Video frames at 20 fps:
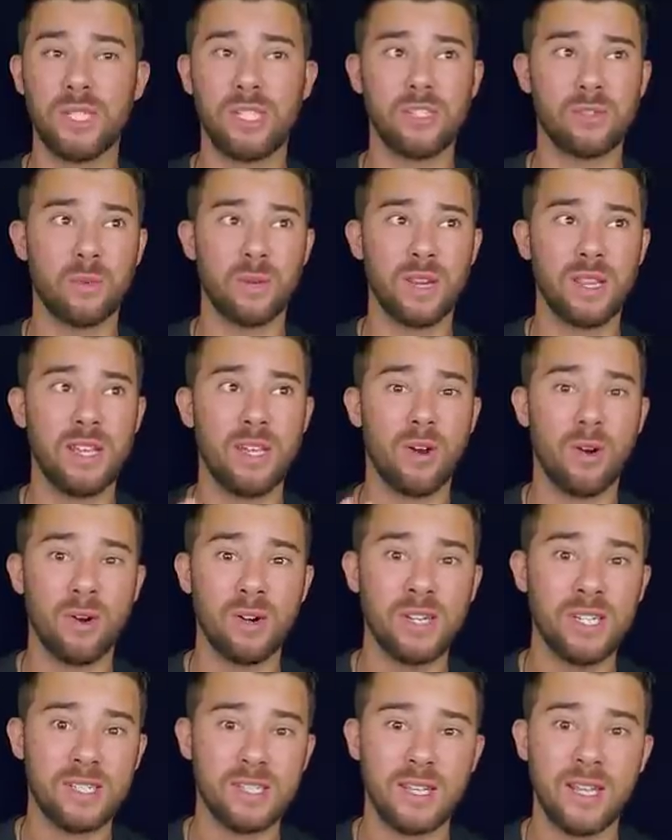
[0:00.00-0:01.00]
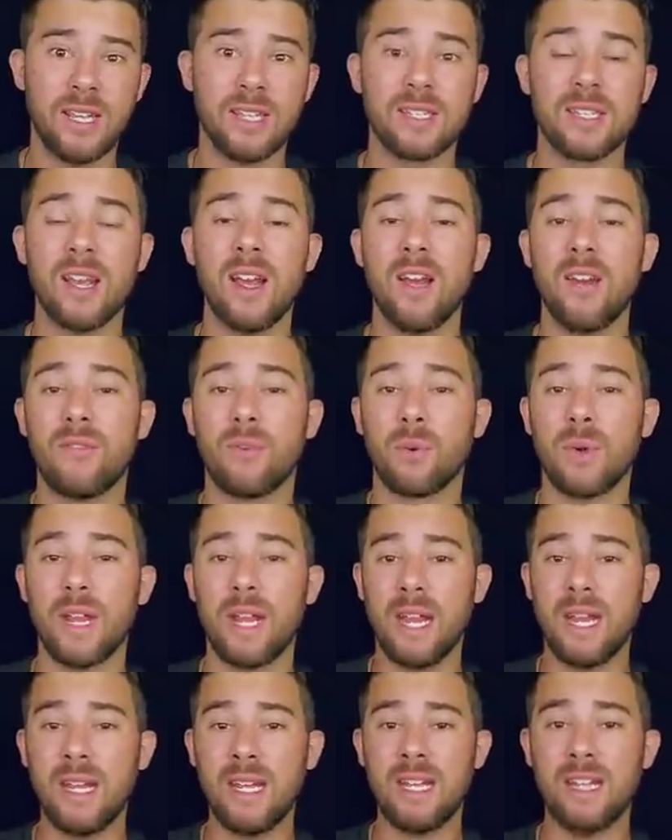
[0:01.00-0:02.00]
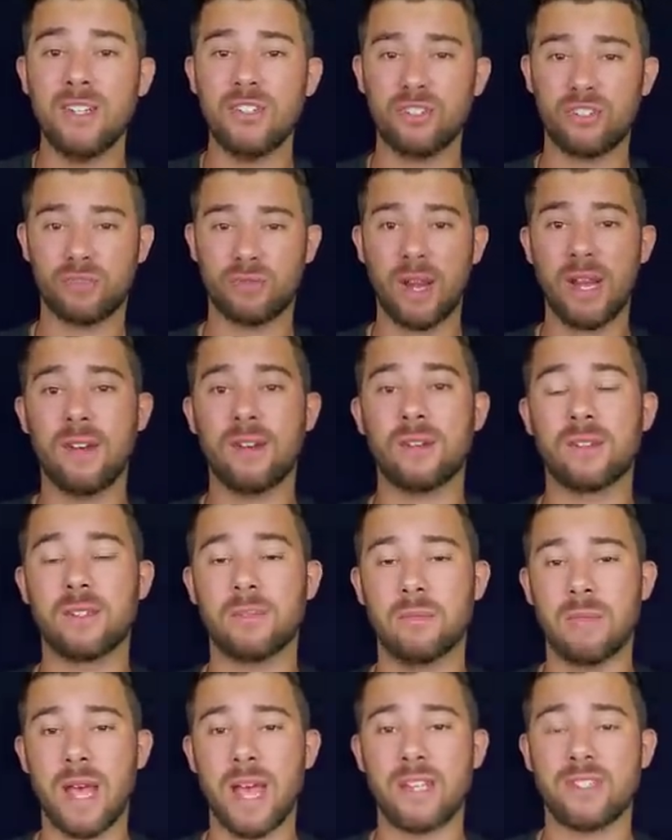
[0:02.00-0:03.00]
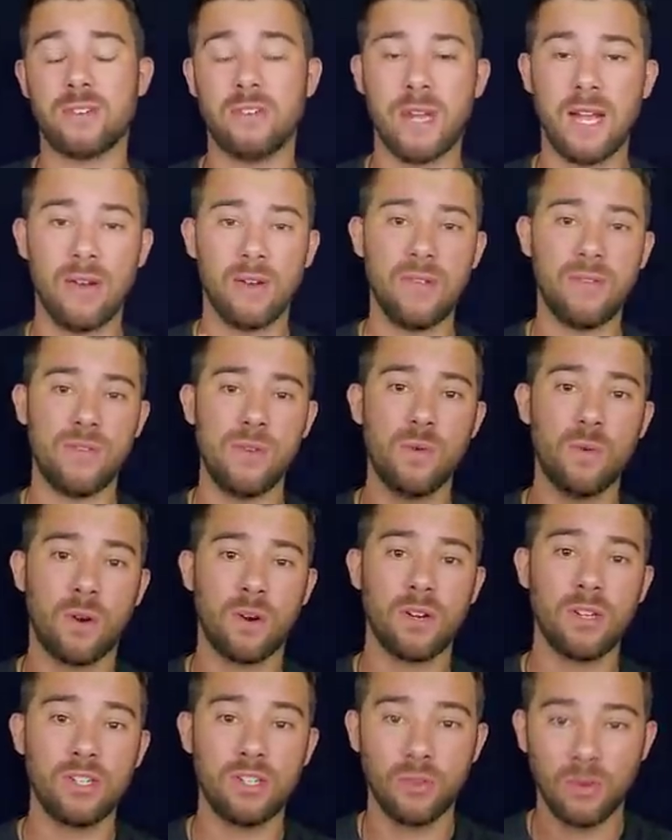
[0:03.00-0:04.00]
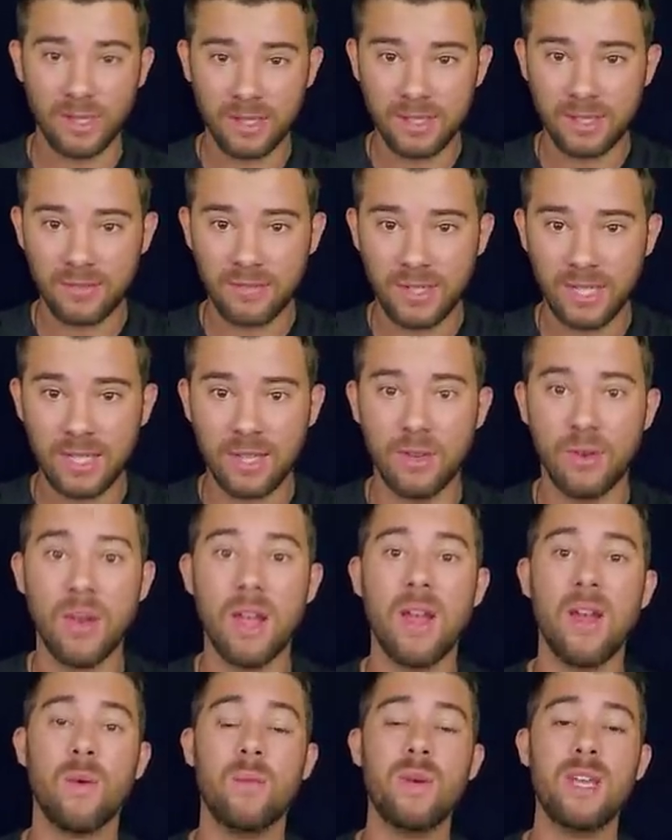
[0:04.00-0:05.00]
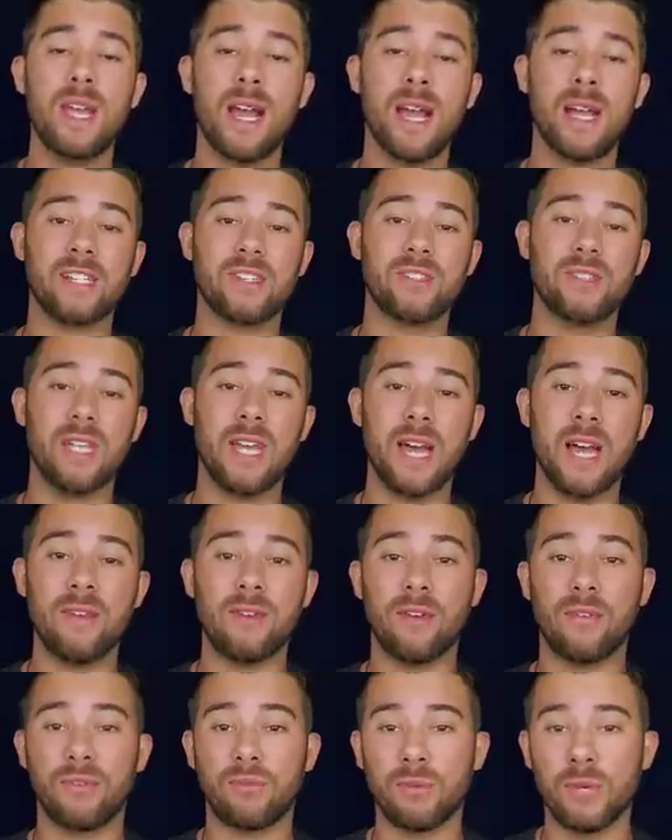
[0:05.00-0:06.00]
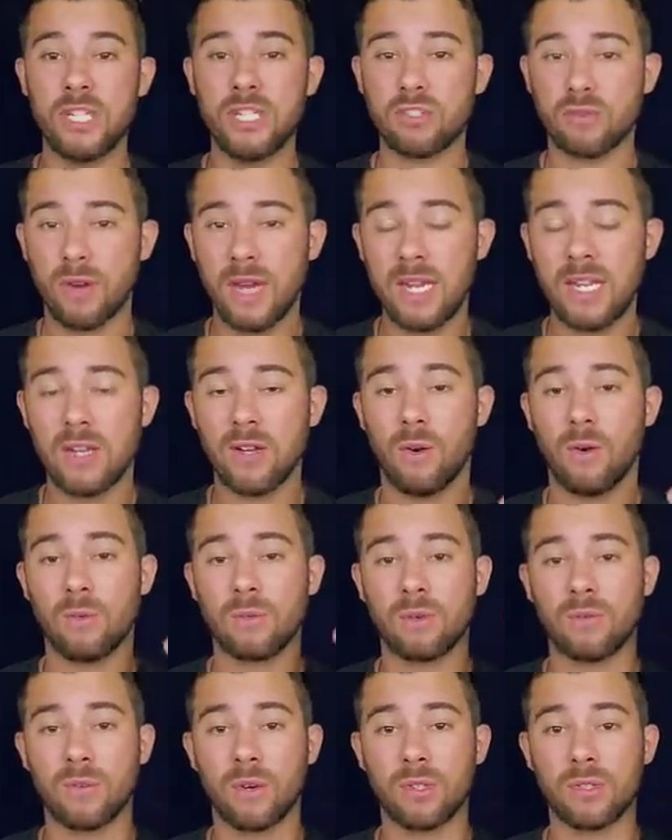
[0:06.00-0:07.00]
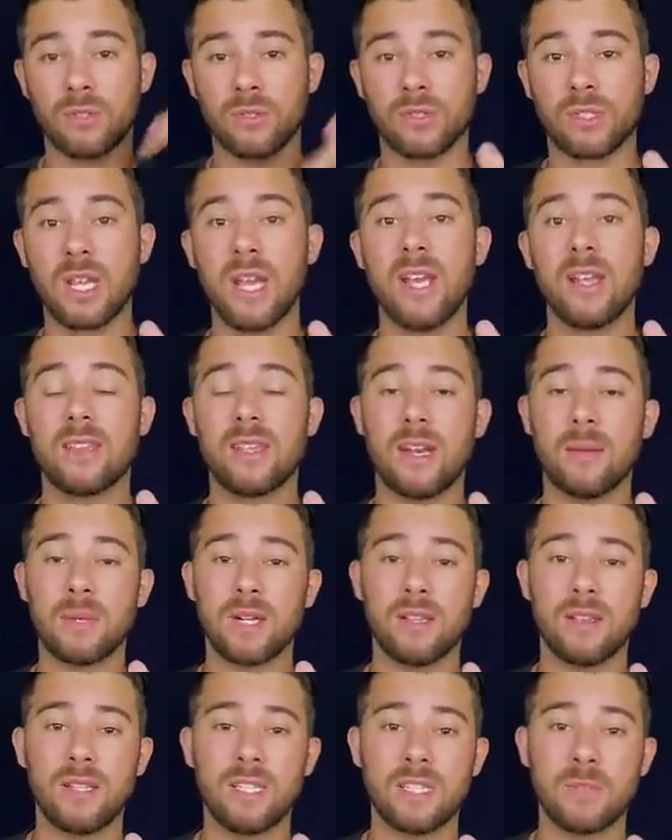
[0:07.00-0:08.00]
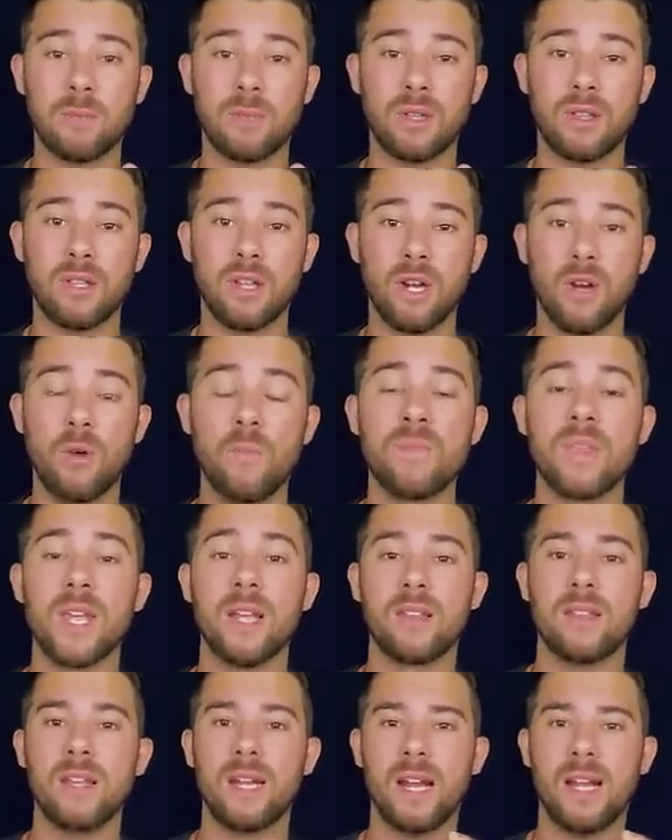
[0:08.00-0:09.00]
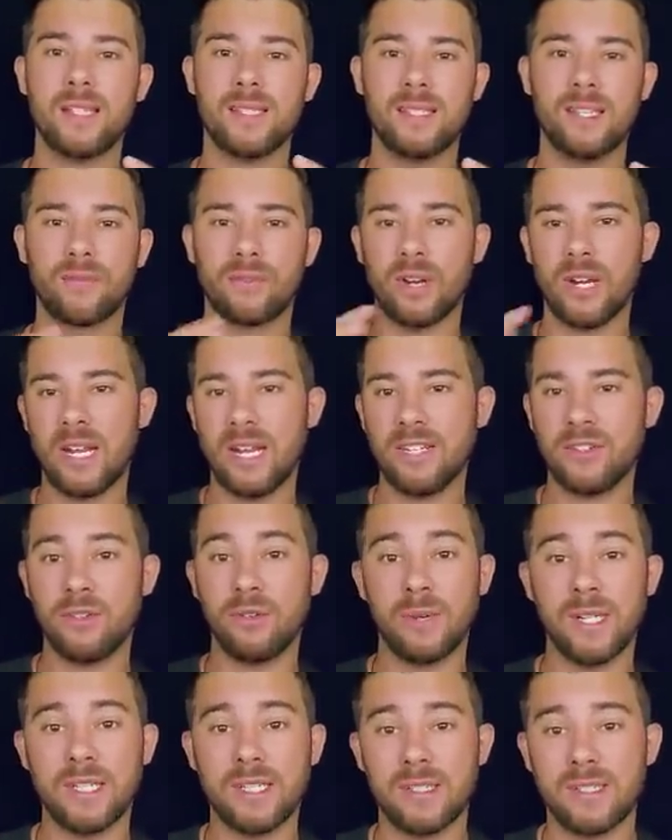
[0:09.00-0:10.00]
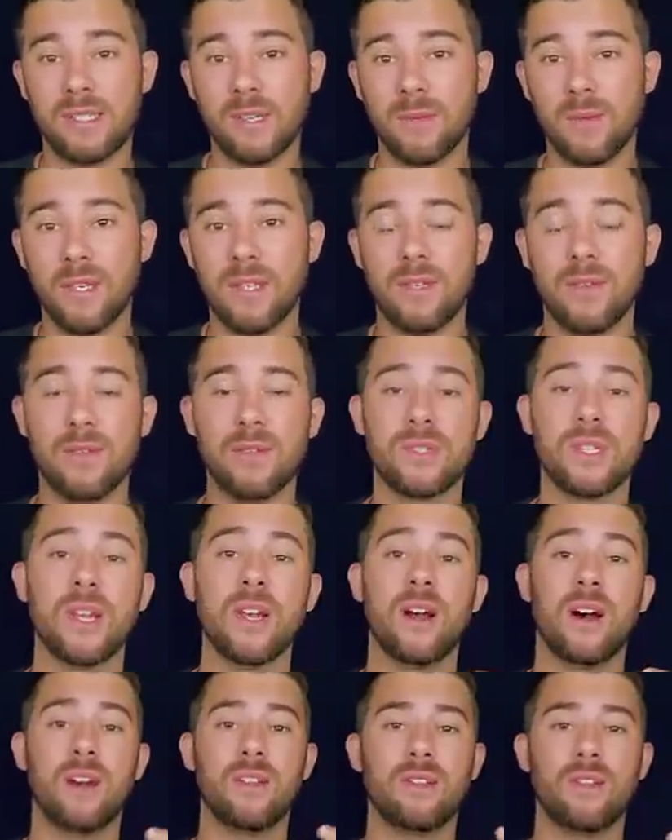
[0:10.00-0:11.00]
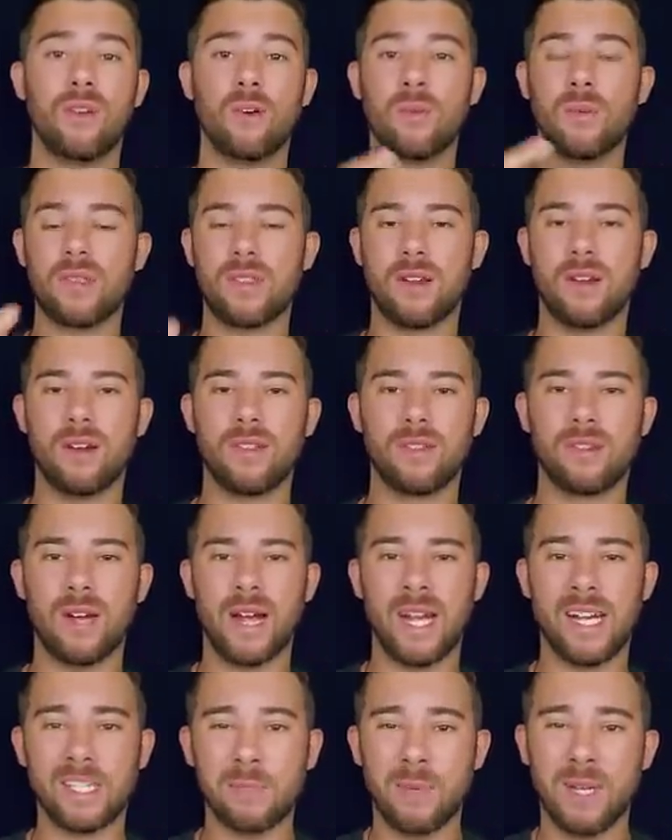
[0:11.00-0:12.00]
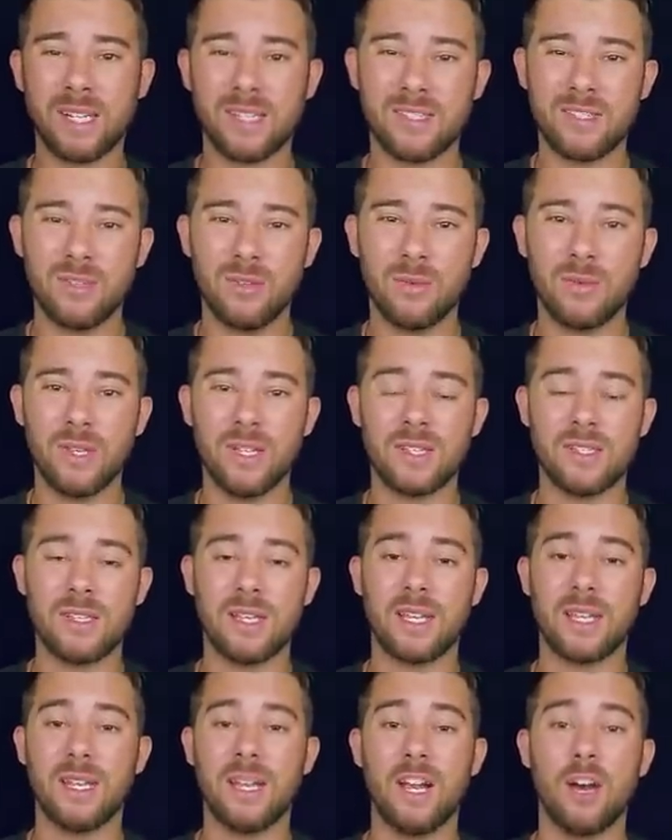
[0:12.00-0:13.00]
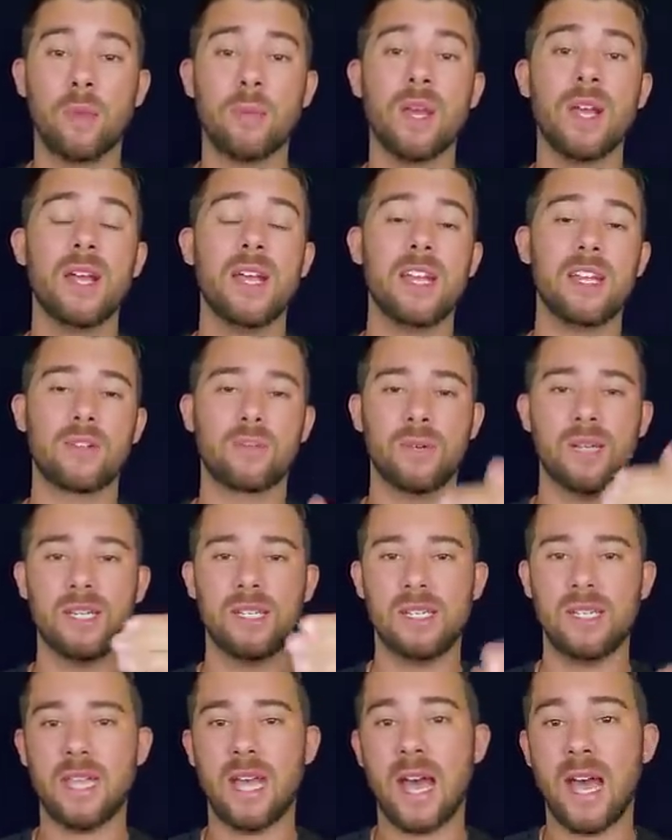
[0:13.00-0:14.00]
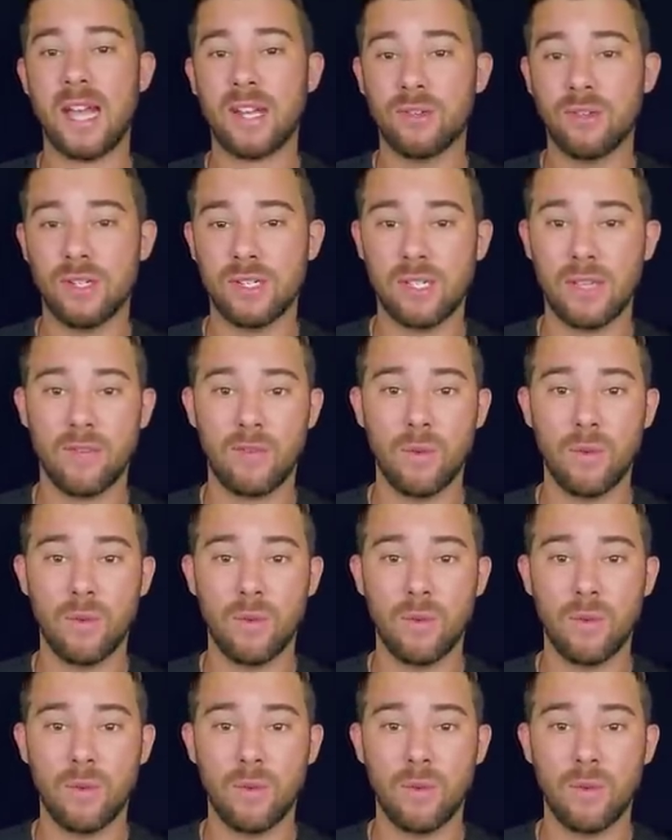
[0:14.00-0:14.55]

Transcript: which is one of the hardest things for any trader to master. Now, if you are enjoying this video, we actually have a free training on reversals that I'm going to list below that has different entry reasons that we use, along with other aspects to this that can help increase the accuracy.